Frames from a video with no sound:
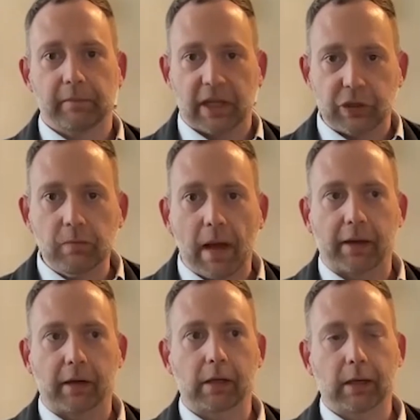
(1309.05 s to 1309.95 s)
they do
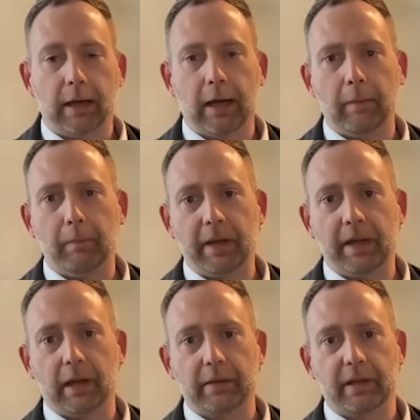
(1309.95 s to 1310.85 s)
matter,
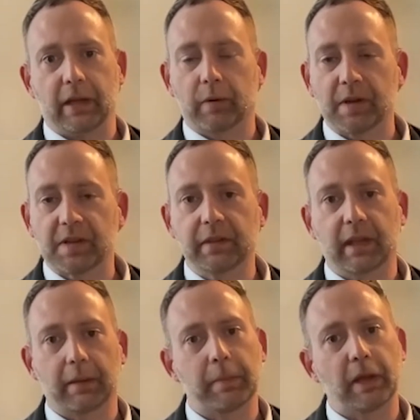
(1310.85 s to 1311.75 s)
but increasingly
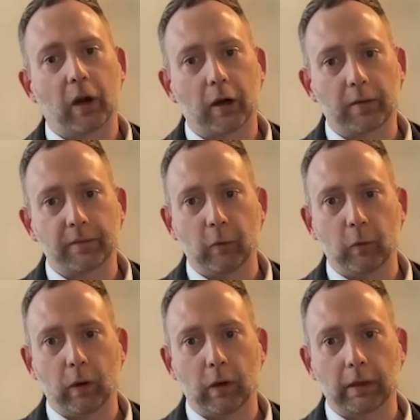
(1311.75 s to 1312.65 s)
it can be hard
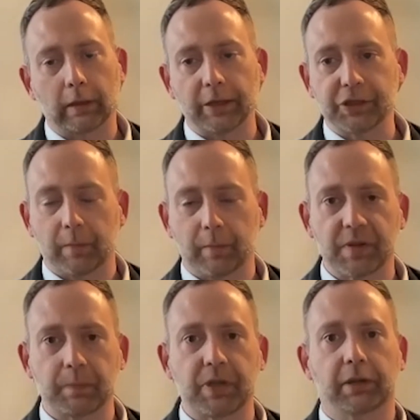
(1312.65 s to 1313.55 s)
for shippers,
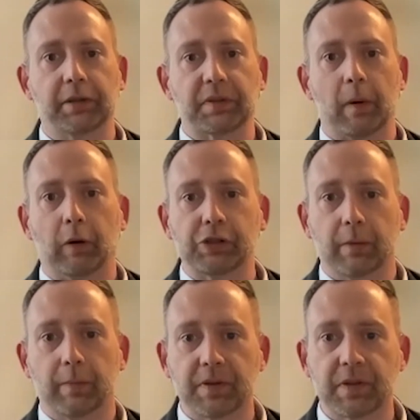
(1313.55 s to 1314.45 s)
particularly smaller
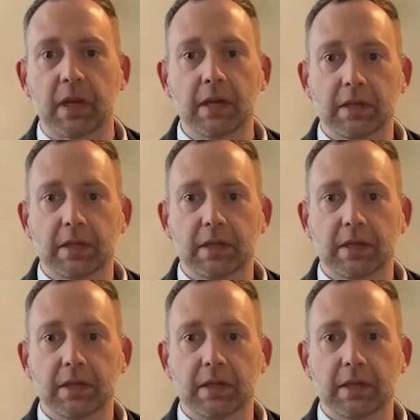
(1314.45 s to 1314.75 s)
shippers,